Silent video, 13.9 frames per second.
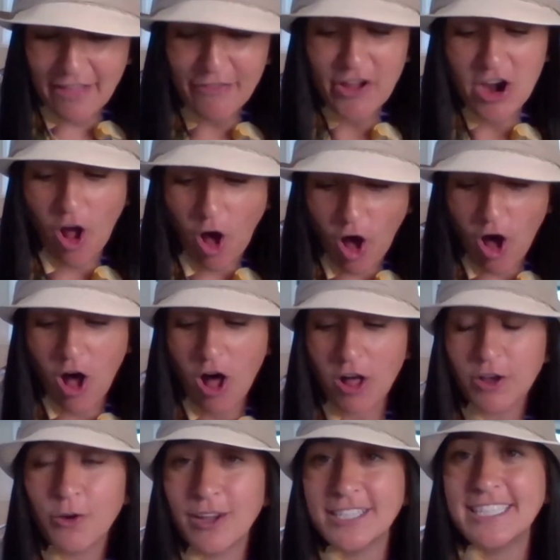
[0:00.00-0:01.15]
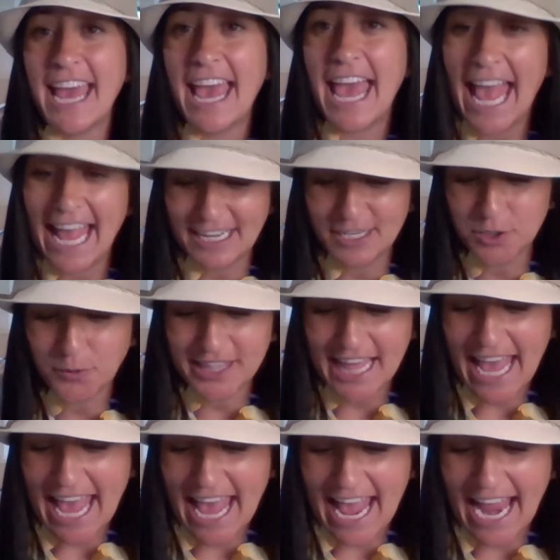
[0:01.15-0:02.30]
and they're all going to end with
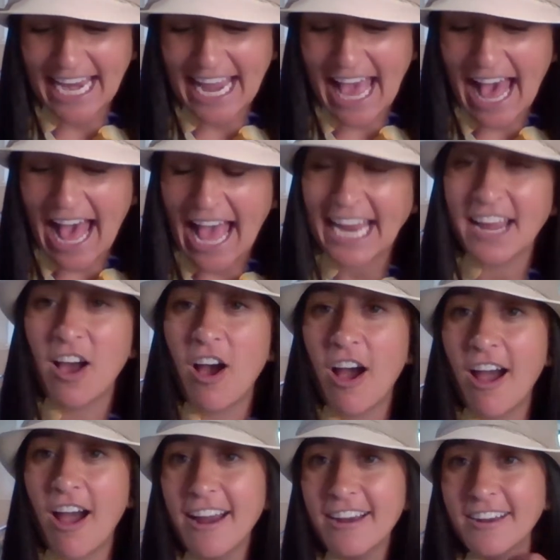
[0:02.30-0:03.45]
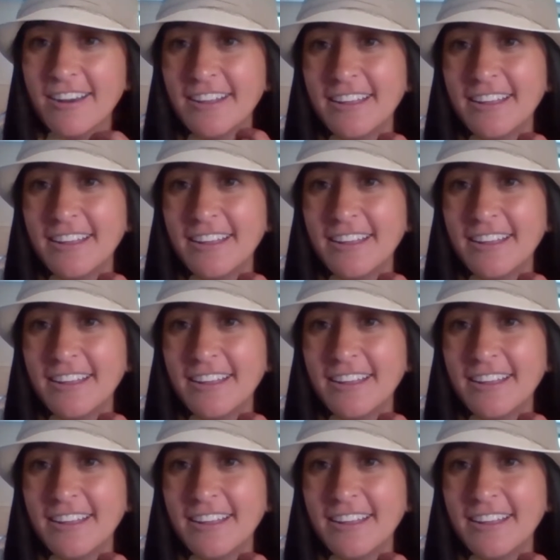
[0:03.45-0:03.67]
A-I-R.